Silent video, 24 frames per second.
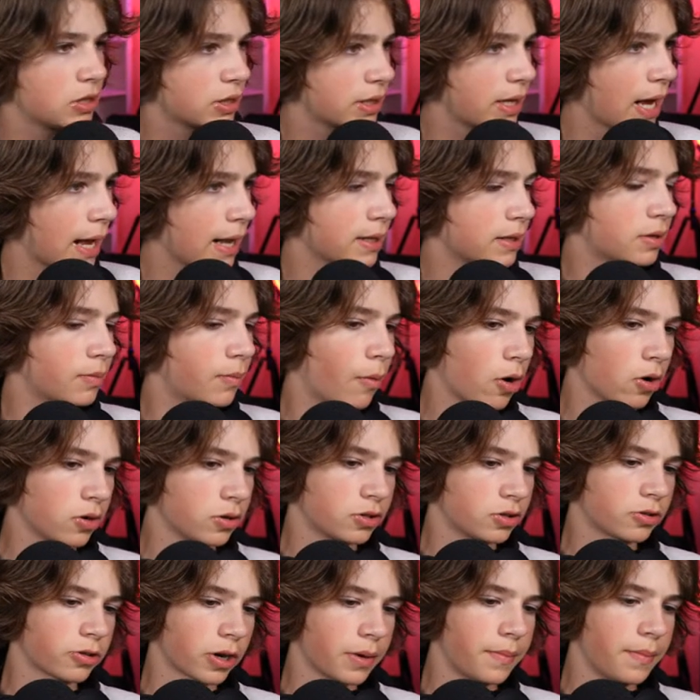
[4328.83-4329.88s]
at tomorrow's
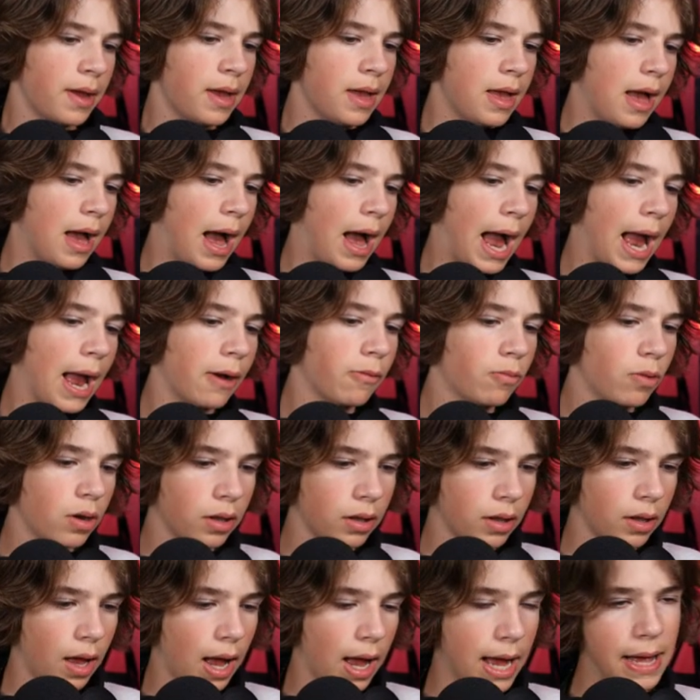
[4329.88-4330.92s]
stream. I
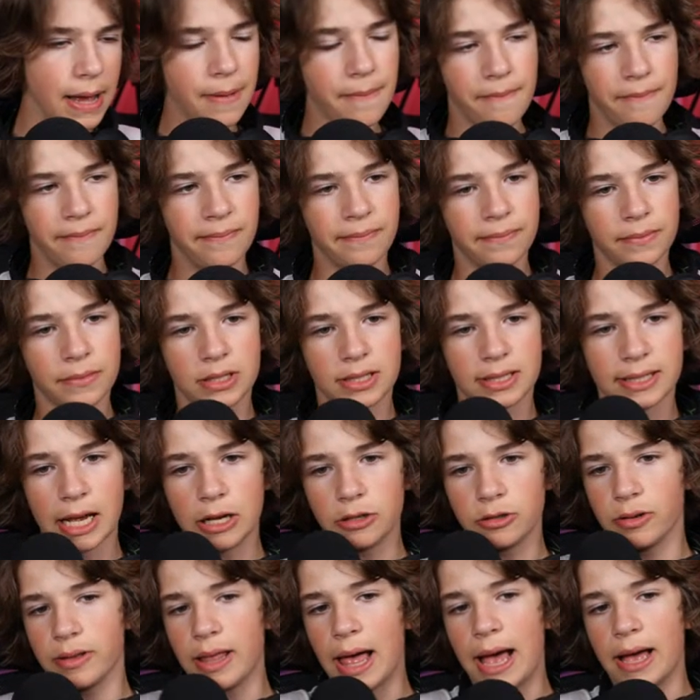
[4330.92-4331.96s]
will um,
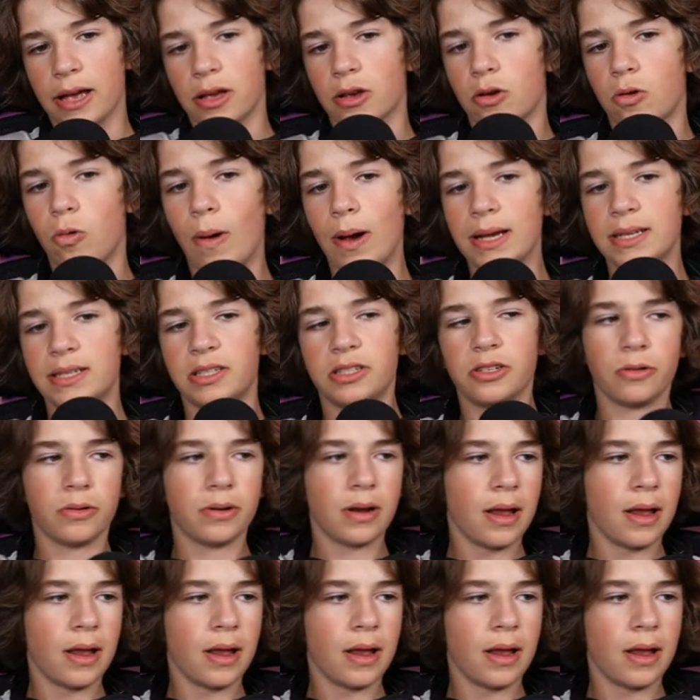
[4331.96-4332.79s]
schedule that quite soon.